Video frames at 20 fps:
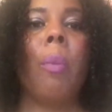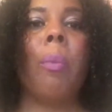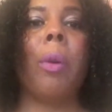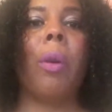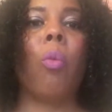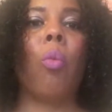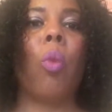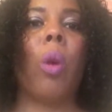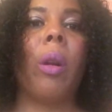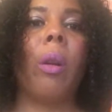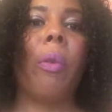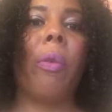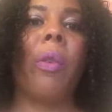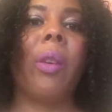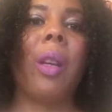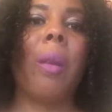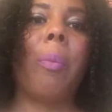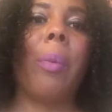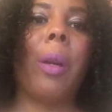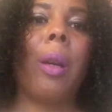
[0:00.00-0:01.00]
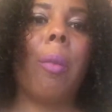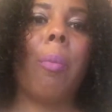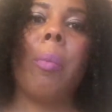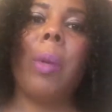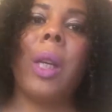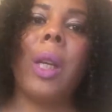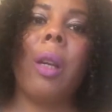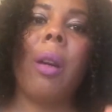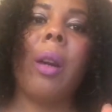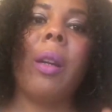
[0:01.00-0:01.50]
But one thing about
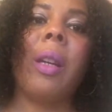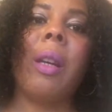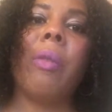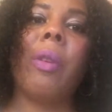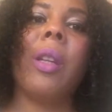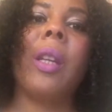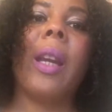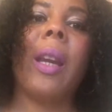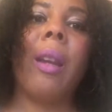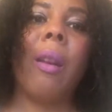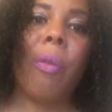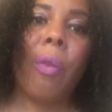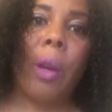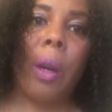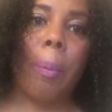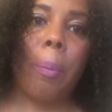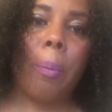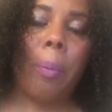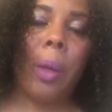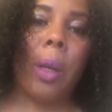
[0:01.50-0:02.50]
me, I never gave up.